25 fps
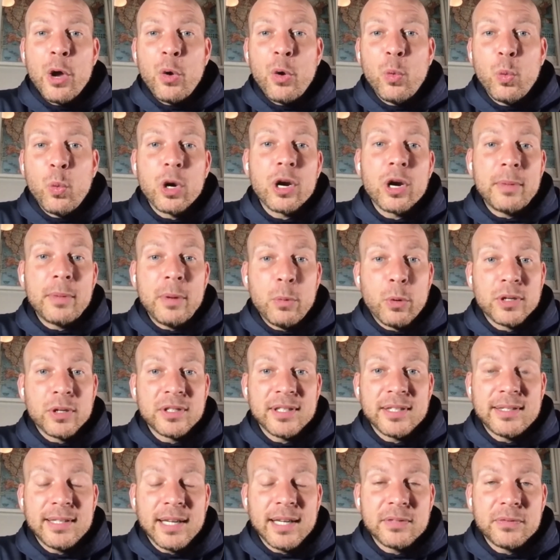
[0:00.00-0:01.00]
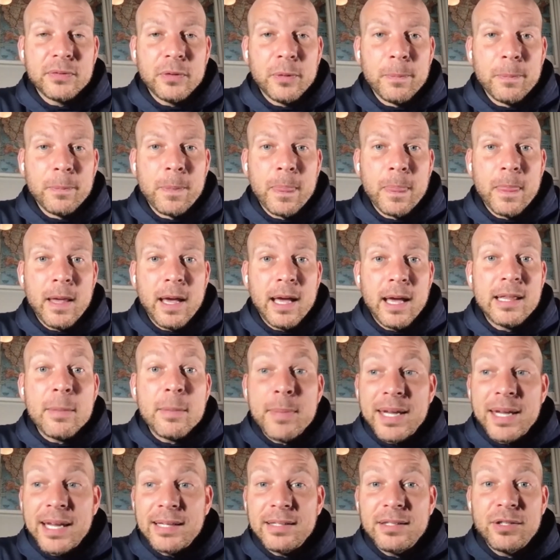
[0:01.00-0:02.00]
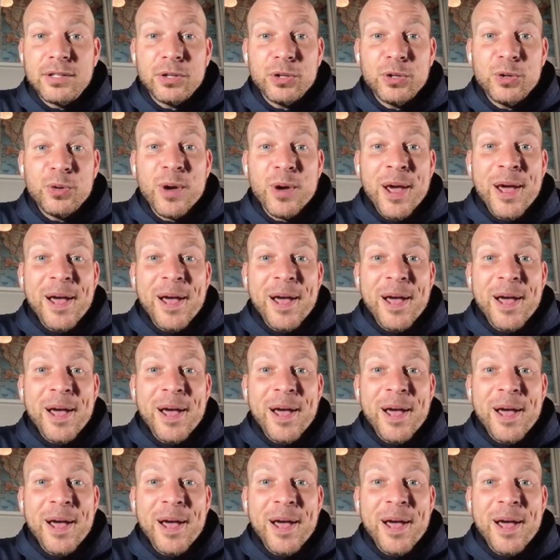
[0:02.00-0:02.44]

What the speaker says: we're going to be more successful. And then begin to